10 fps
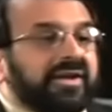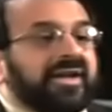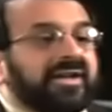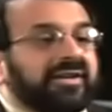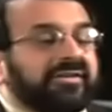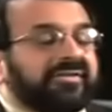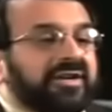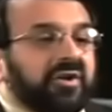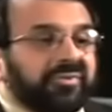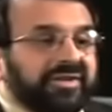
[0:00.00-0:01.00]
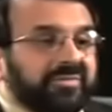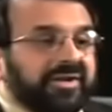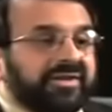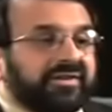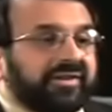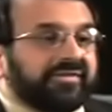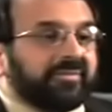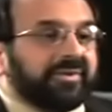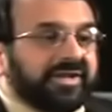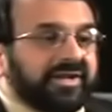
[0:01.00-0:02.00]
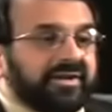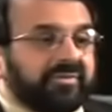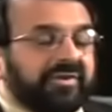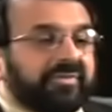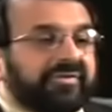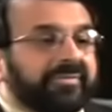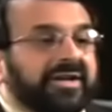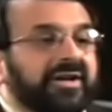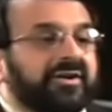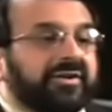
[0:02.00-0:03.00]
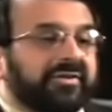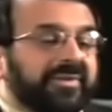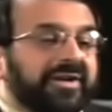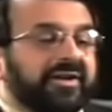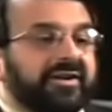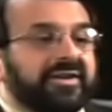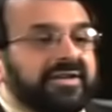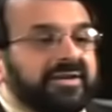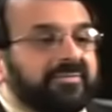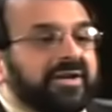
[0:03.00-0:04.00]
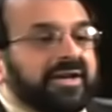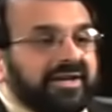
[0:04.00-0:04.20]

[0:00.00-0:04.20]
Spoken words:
And it is the only one that doesn't begin with Bismillah ar-Rahman ar-Rahim,